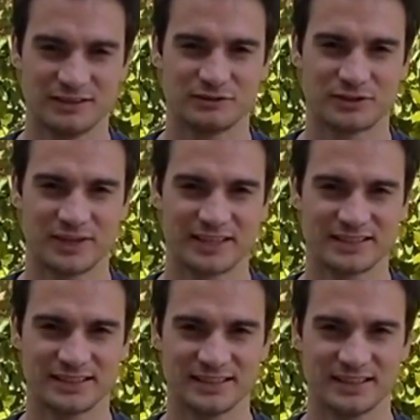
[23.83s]

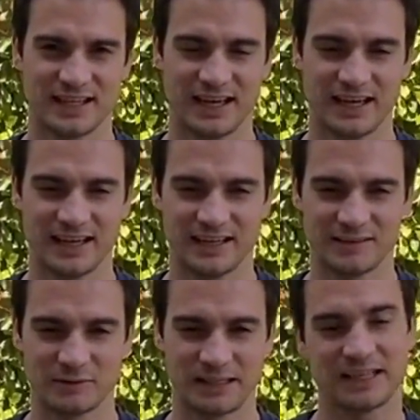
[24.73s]
racing
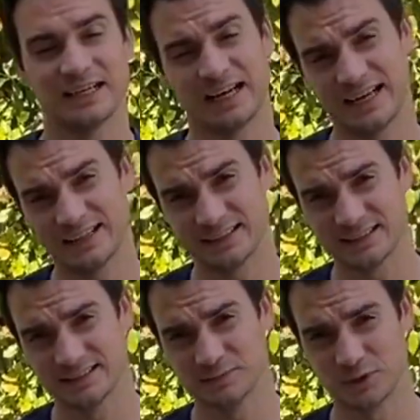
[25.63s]
and what I like
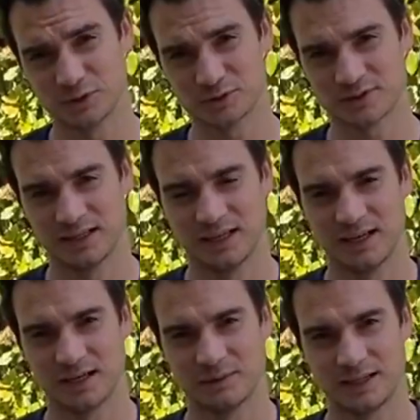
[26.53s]
the most
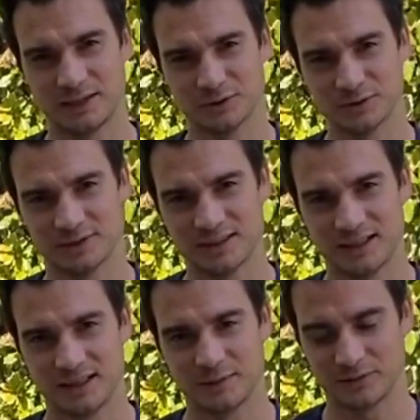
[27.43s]
about
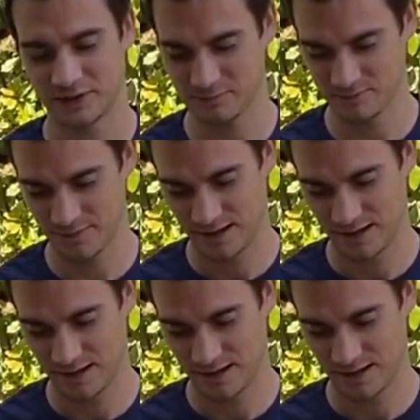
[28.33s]
them.